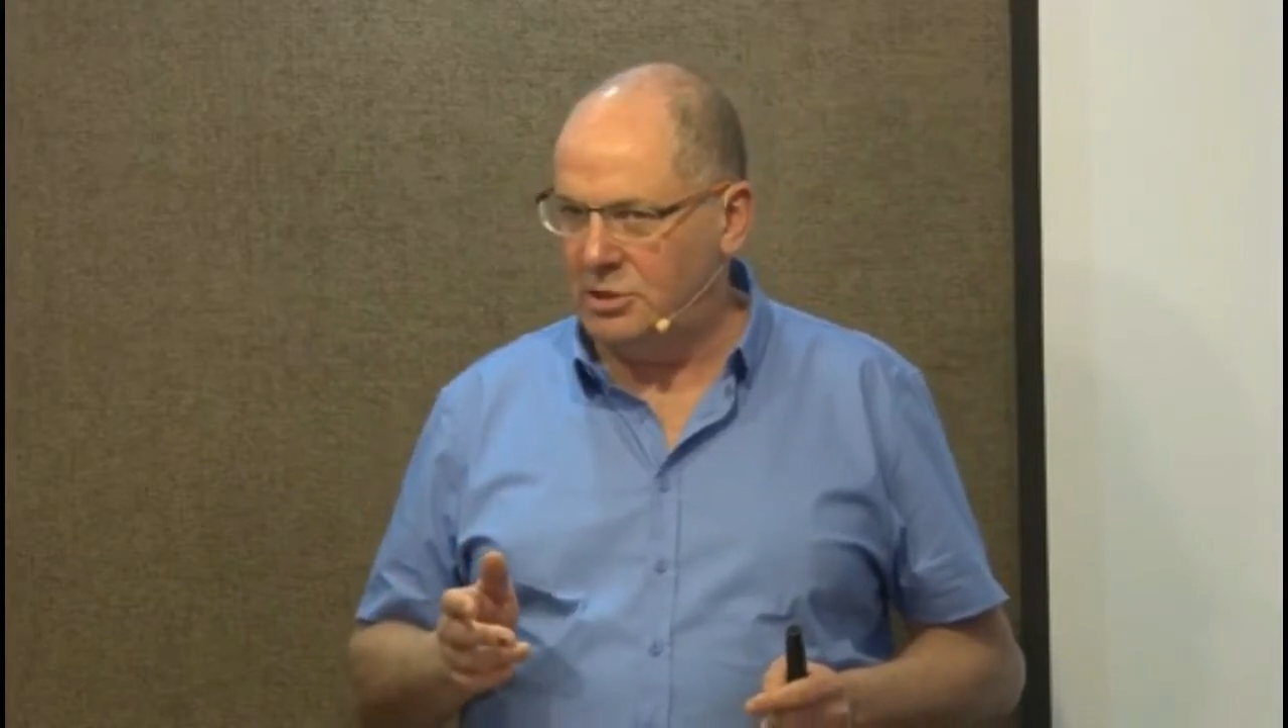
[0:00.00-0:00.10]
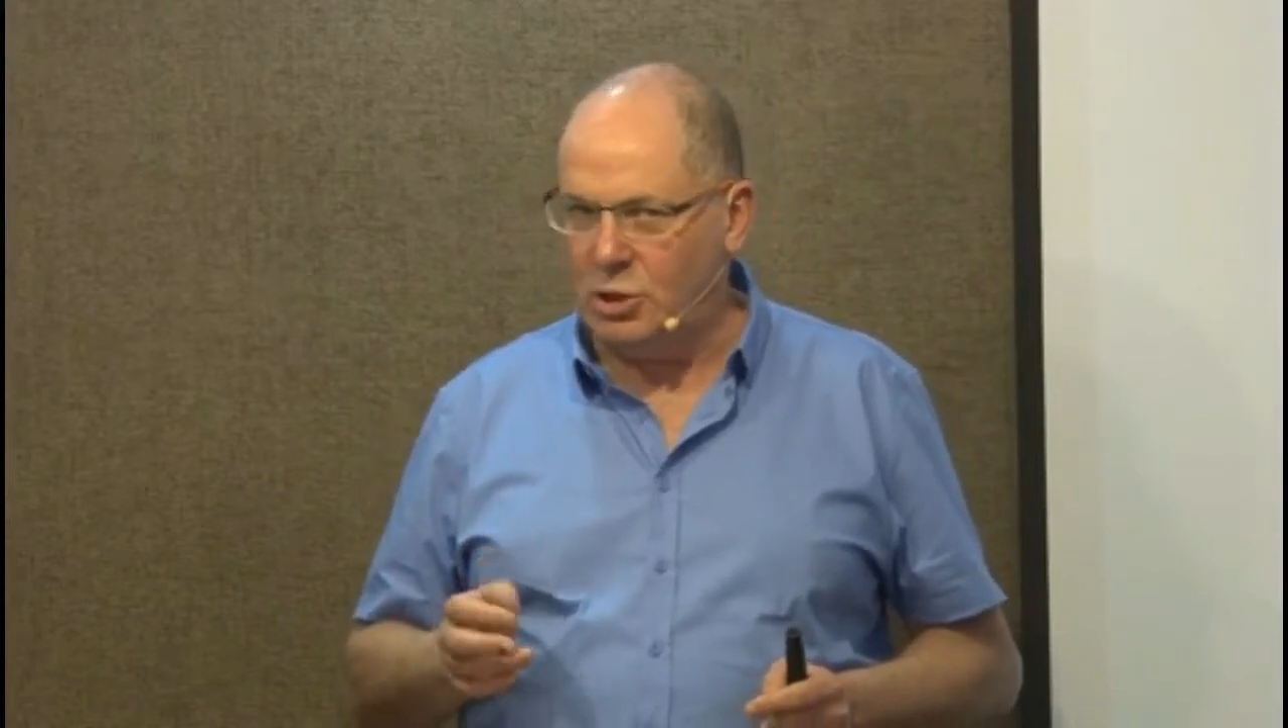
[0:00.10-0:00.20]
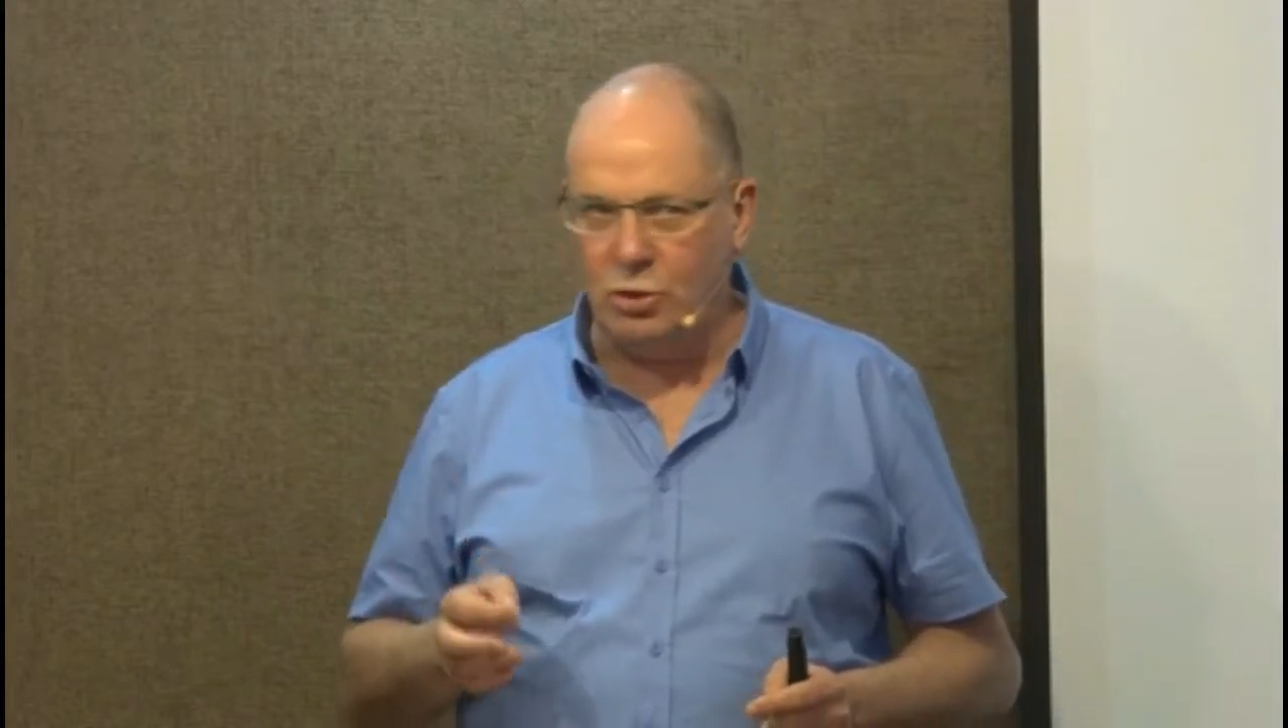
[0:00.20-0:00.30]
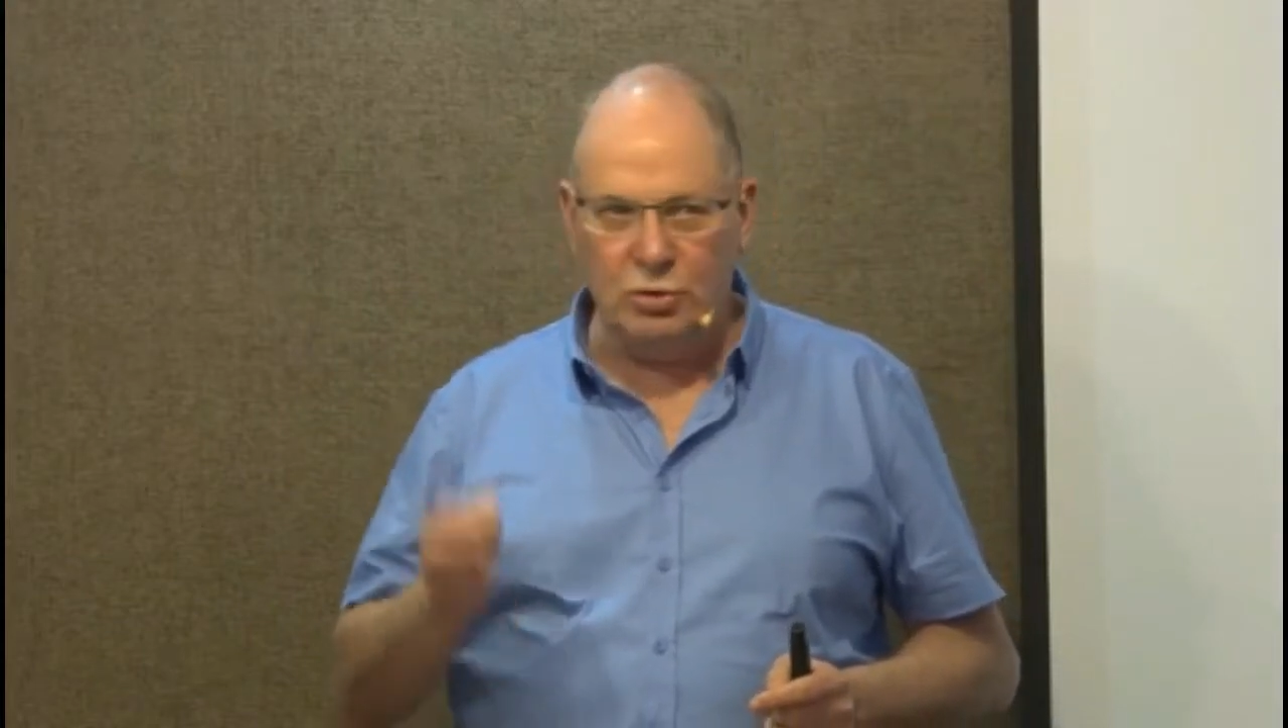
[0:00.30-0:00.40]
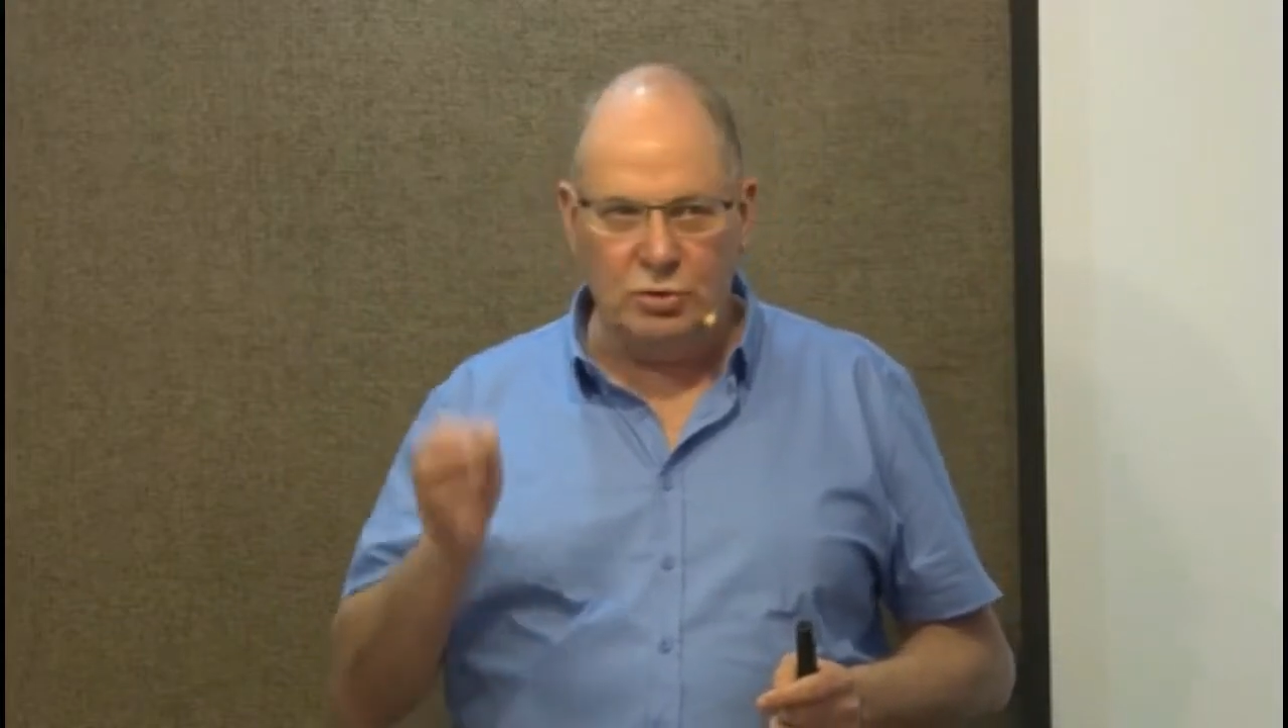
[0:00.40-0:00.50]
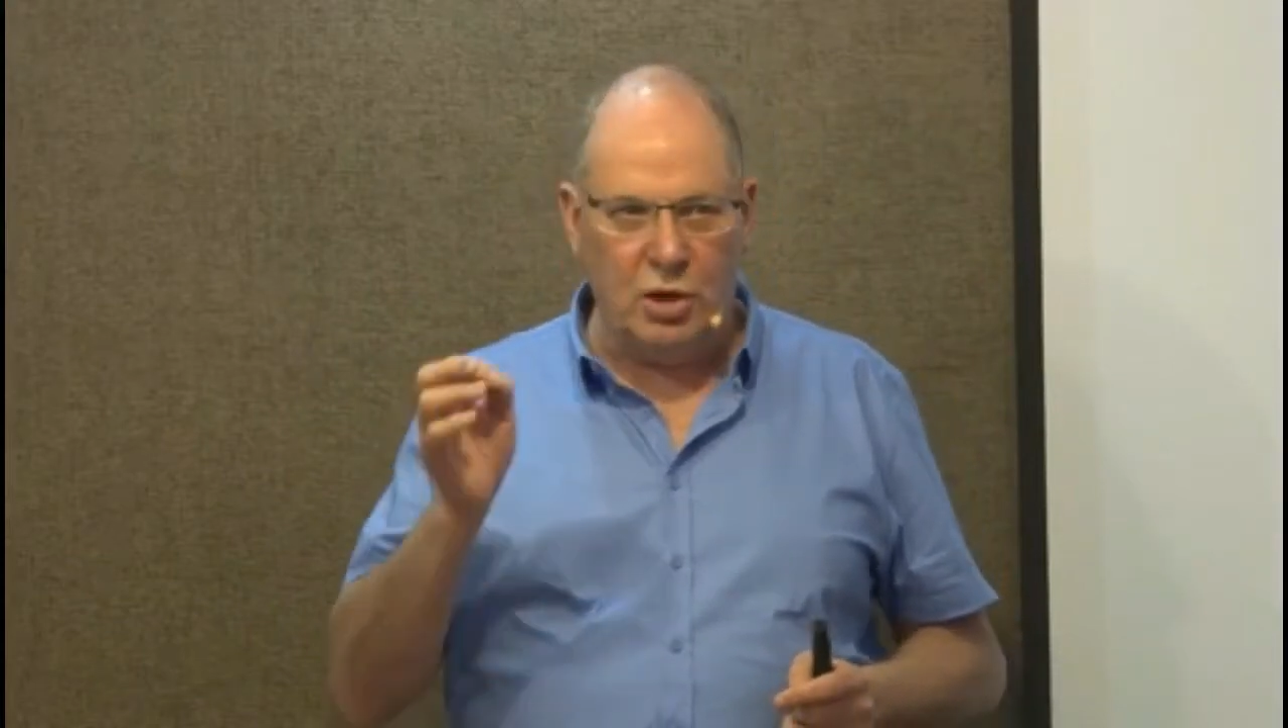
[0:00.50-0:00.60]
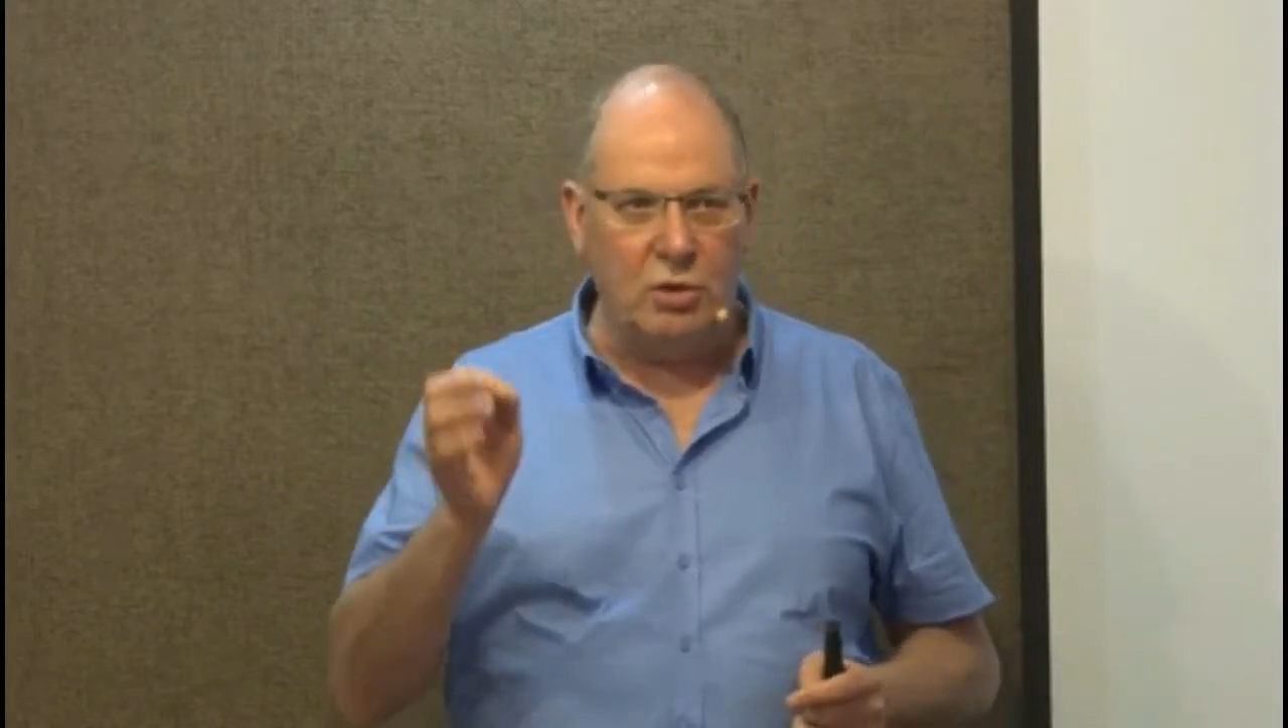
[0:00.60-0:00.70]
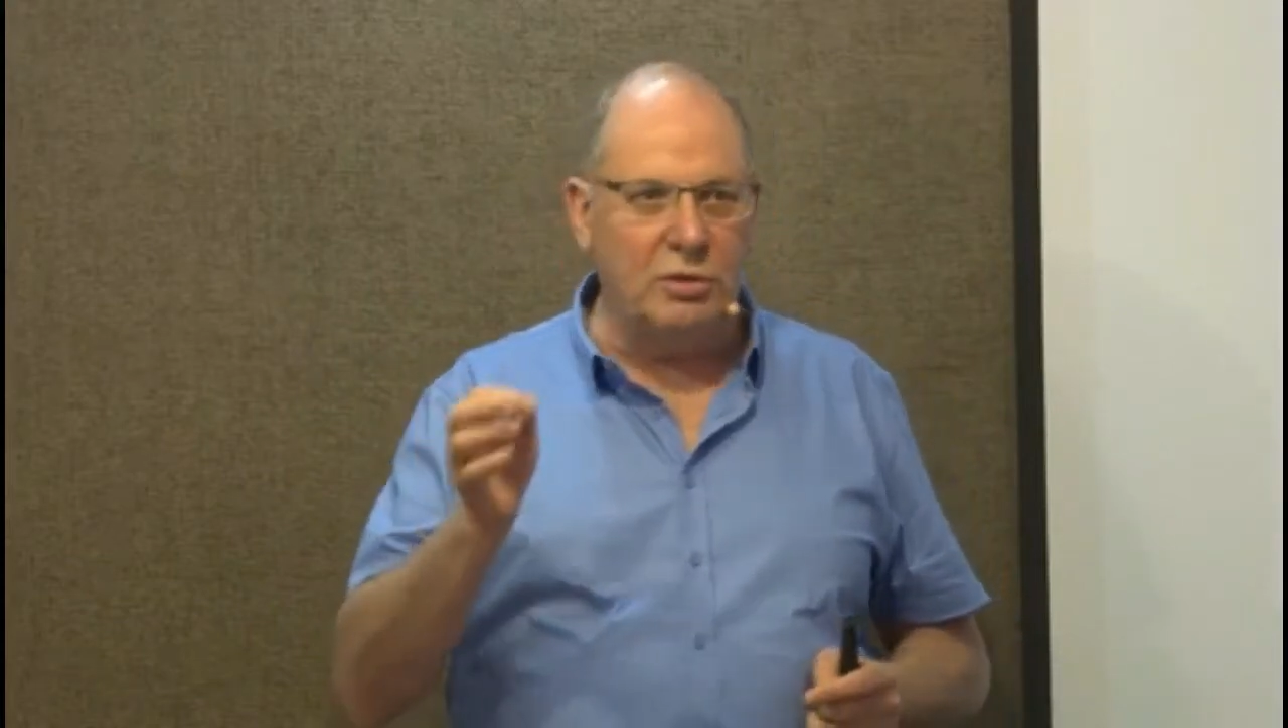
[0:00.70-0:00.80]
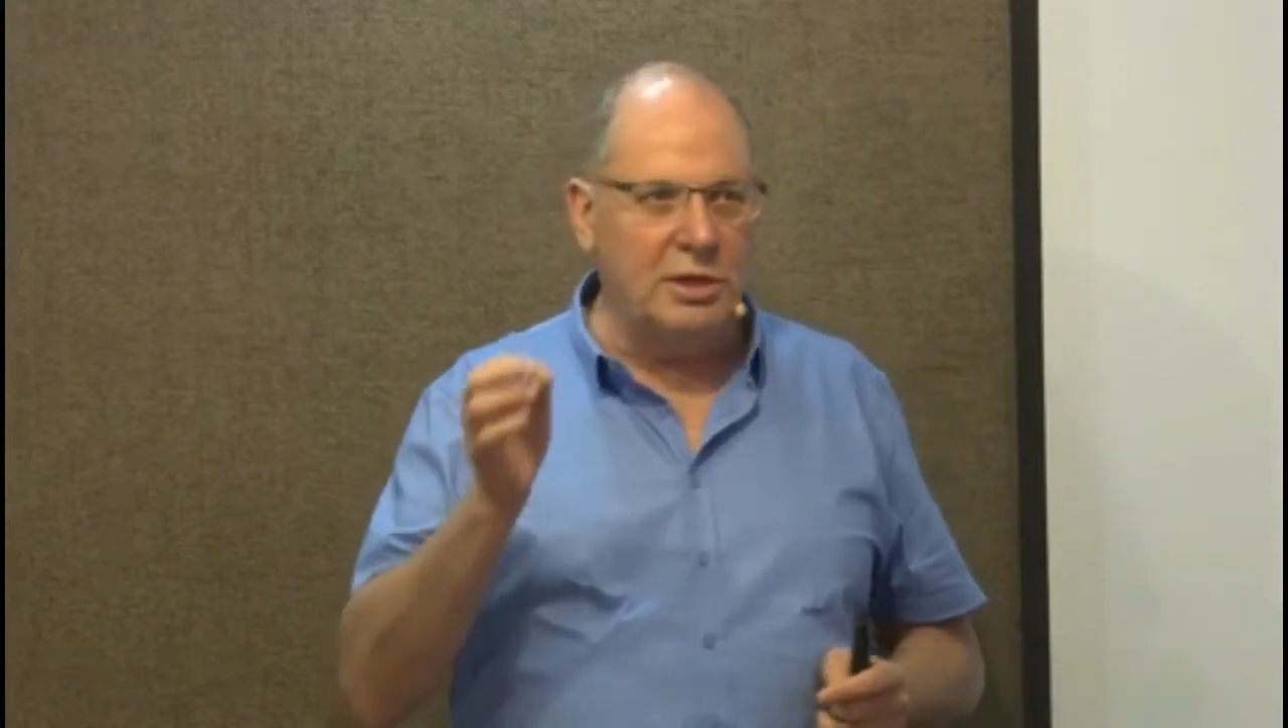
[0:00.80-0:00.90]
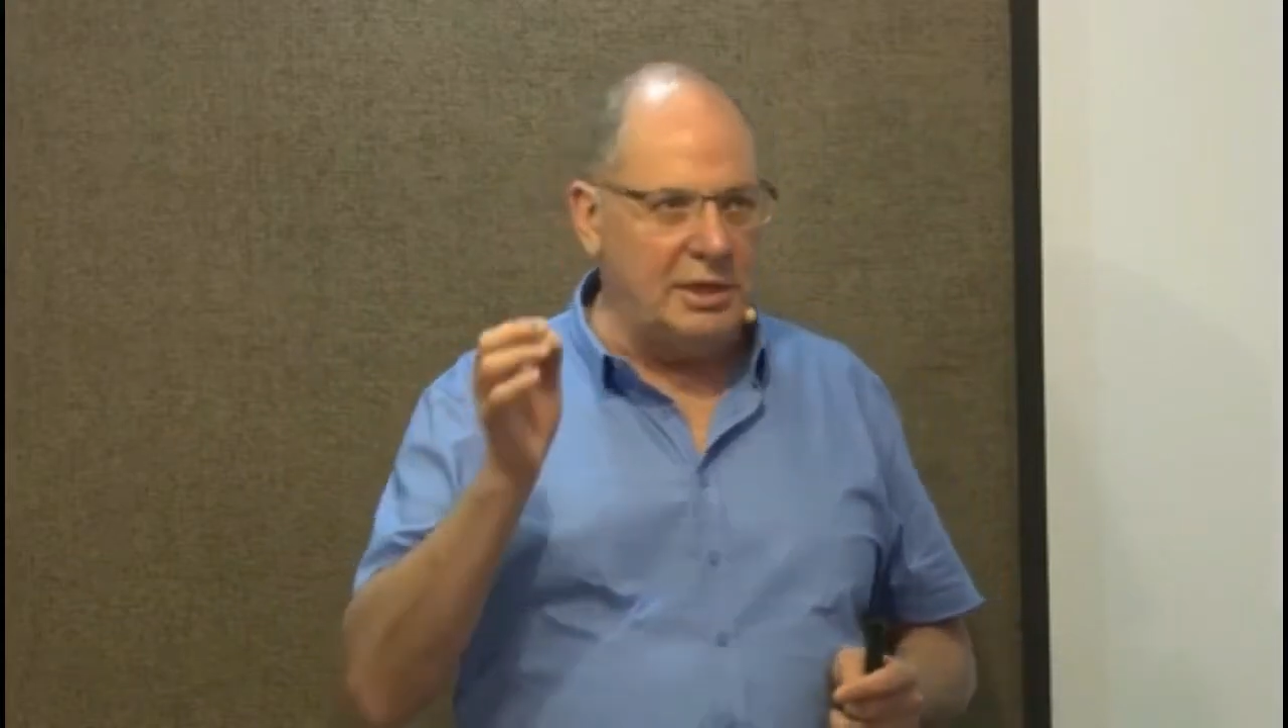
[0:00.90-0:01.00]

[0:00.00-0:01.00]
So you don't